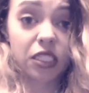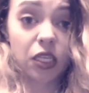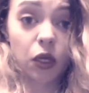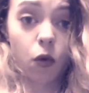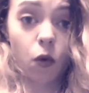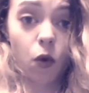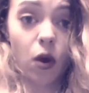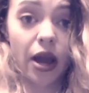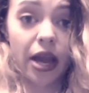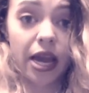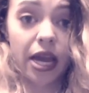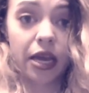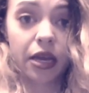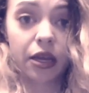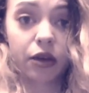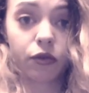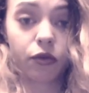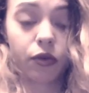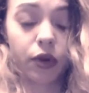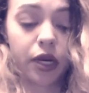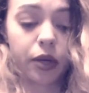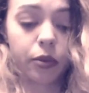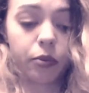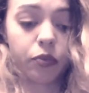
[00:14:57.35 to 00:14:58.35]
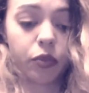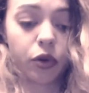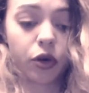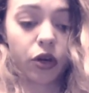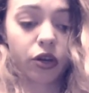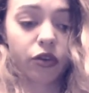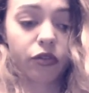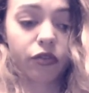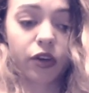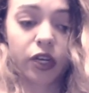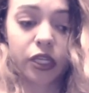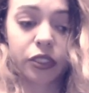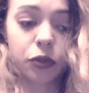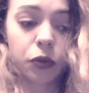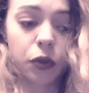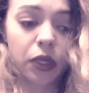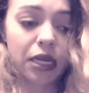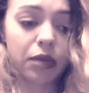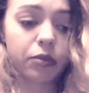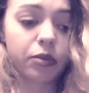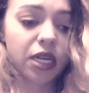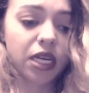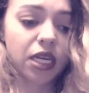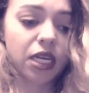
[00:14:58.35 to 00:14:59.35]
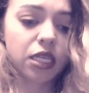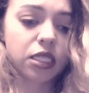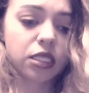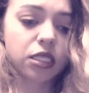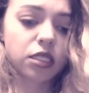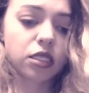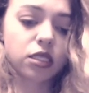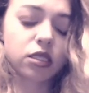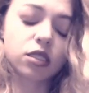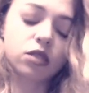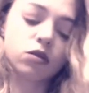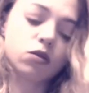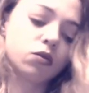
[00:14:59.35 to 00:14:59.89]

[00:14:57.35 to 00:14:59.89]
and quiet and read a book for 20 minutes,